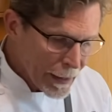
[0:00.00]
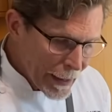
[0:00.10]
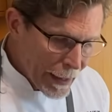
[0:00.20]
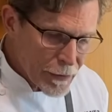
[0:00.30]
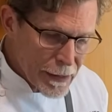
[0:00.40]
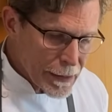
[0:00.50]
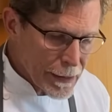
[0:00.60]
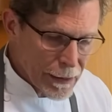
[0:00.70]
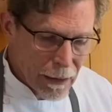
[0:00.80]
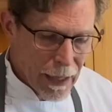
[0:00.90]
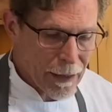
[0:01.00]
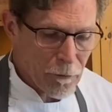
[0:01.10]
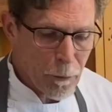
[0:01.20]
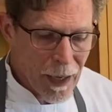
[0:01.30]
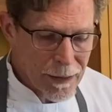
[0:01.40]
I've seasoned a lot
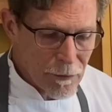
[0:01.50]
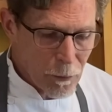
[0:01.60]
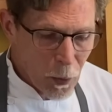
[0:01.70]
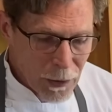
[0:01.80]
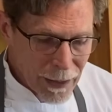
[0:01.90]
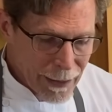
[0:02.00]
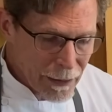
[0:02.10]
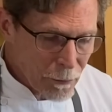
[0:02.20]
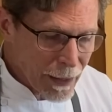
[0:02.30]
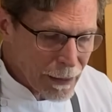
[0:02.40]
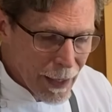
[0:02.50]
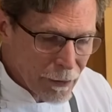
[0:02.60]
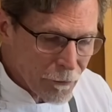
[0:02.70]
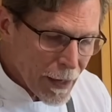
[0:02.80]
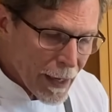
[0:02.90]
of pots of mole in my life,